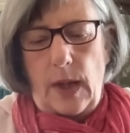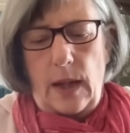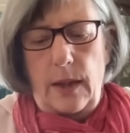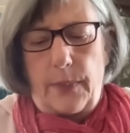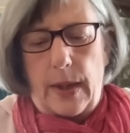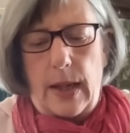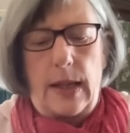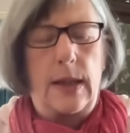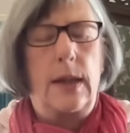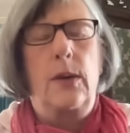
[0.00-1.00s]
Libra.
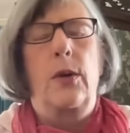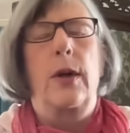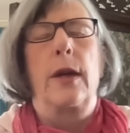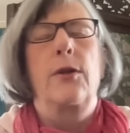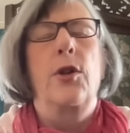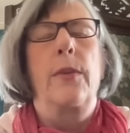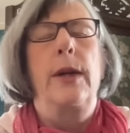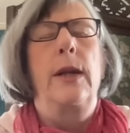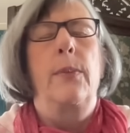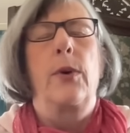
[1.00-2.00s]
All right, show me
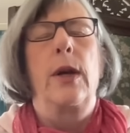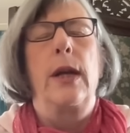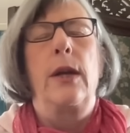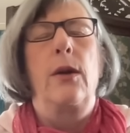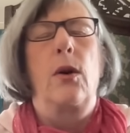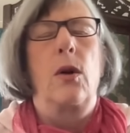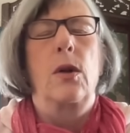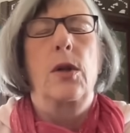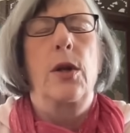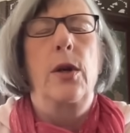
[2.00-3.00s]
Libra in
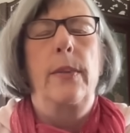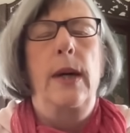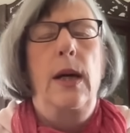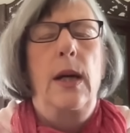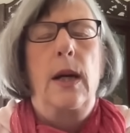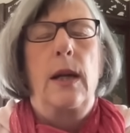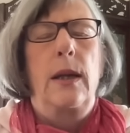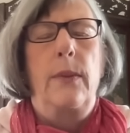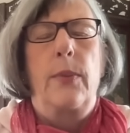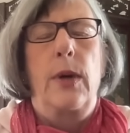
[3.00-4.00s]
October.
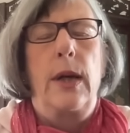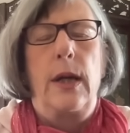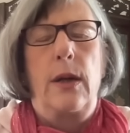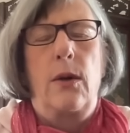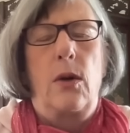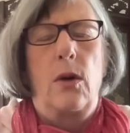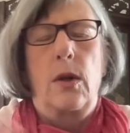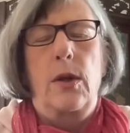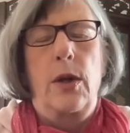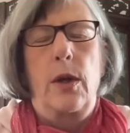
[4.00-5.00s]
Libra in
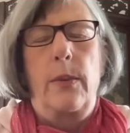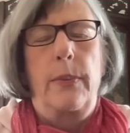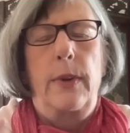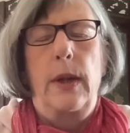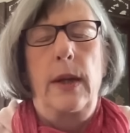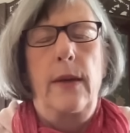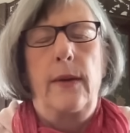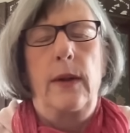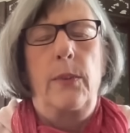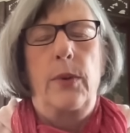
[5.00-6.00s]
October, please.
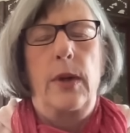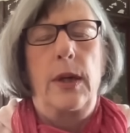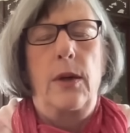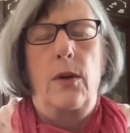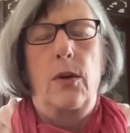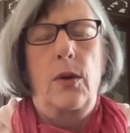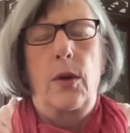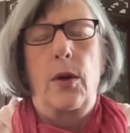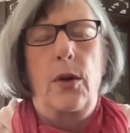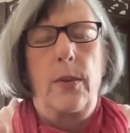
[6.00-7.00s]
Libra in
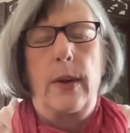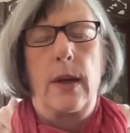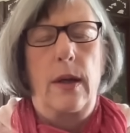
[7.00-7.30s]
October.